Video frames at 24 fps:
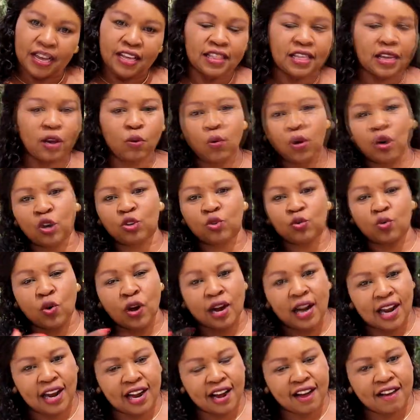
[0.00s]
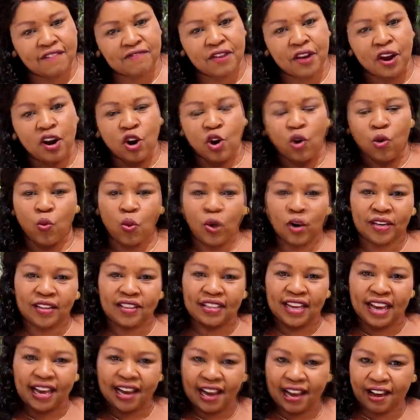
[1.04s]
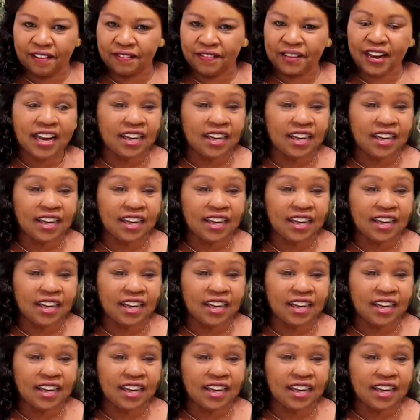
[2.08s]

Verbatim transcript: They want to have what they have.